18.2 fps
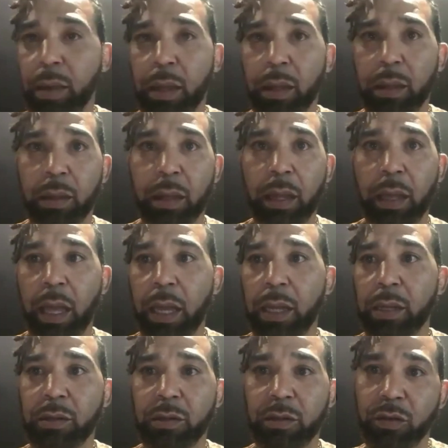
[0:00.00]
that they
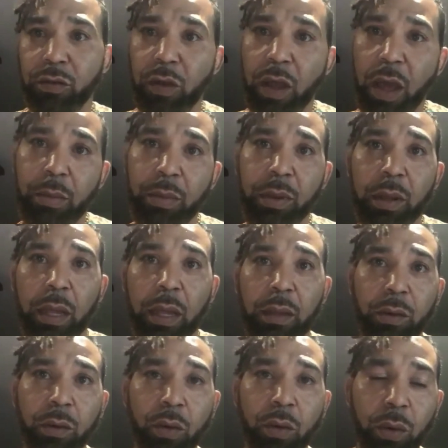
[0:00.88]
can't just grab,
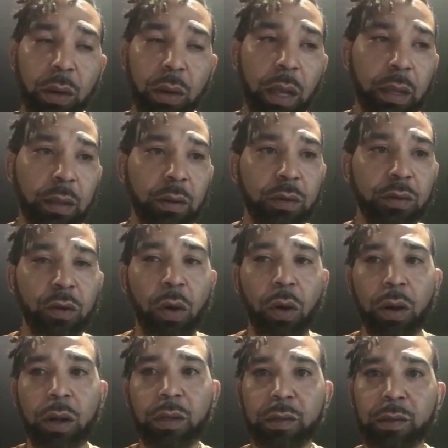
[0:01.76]
like there's
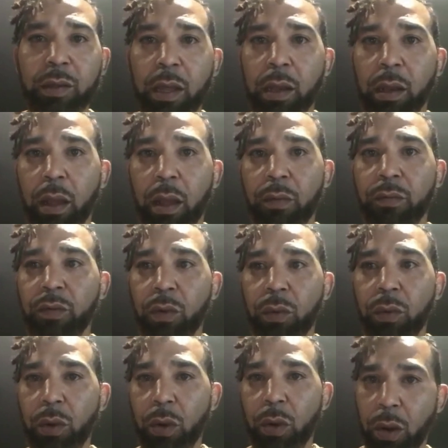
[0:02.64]
artists that love
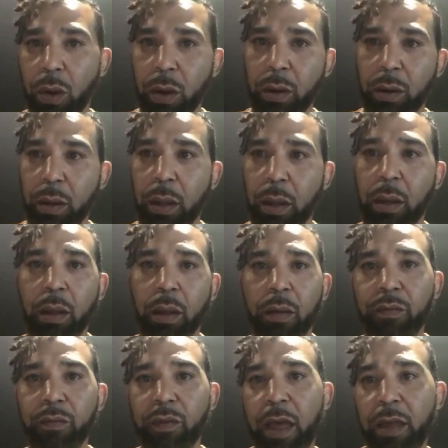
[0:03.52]
doing art and
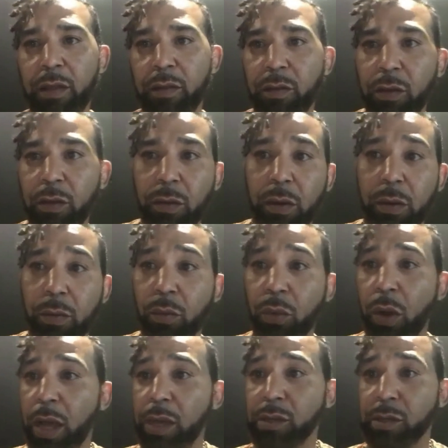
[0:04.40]
love tattoo and
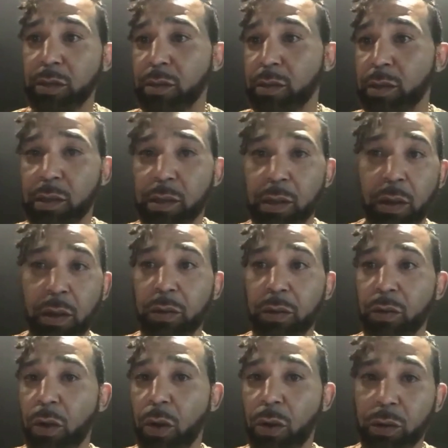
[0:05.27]
will actually sit there
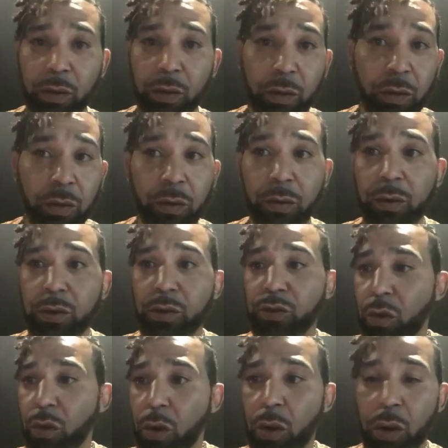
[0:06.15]
and talk to you and
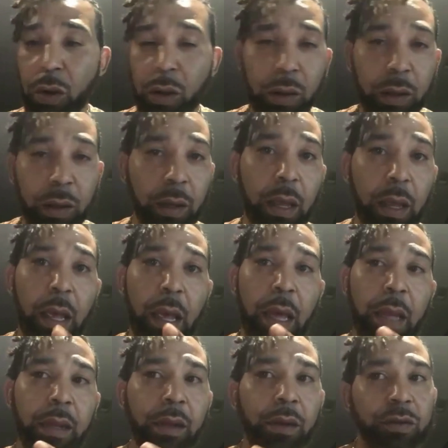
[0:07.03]
draw,
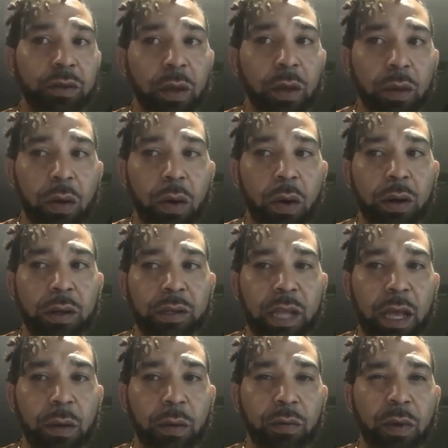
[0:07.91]
and there's other
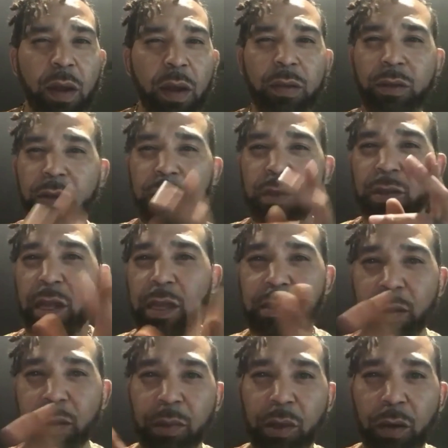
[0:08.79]
artists that would rather just take
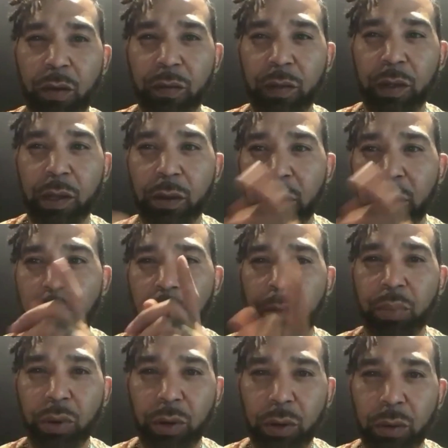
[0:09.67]
something off the internet
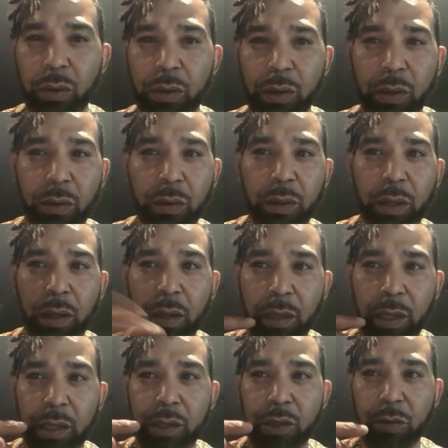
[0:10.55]
and put it on you and
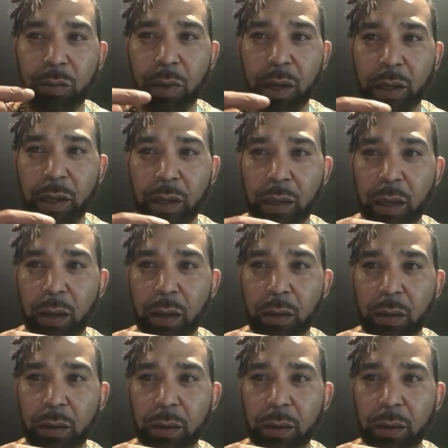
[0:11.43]
then get your money and go.